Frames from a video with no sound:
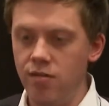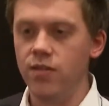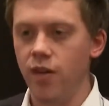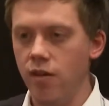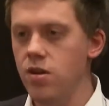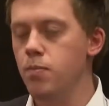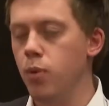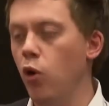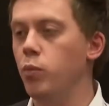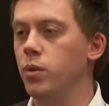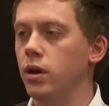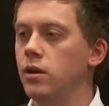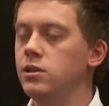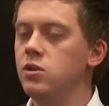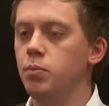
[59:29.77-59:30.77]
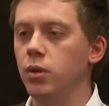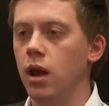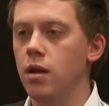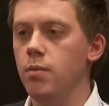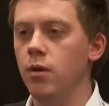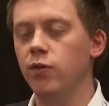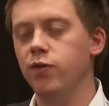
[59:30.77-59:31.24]
very popular to
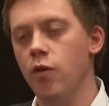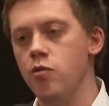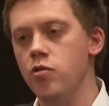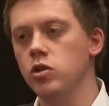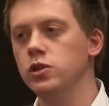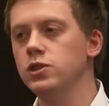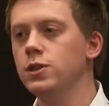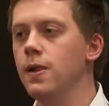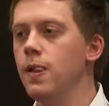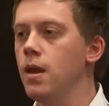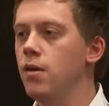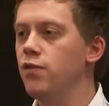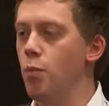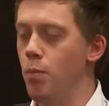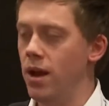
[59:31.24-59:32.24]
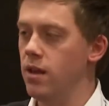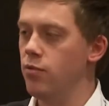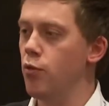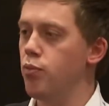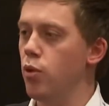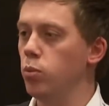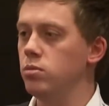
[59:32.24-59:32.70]
blame foreigners for many of the
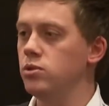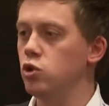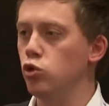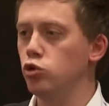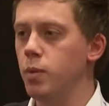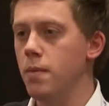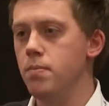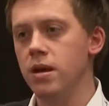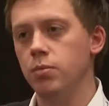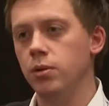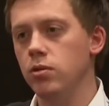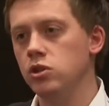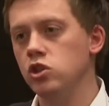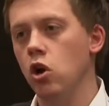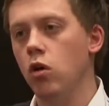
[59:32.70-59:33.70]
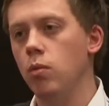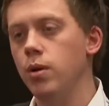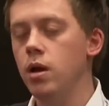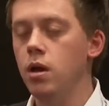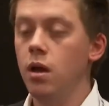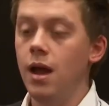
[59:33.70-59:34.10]
problems caused by people at the top.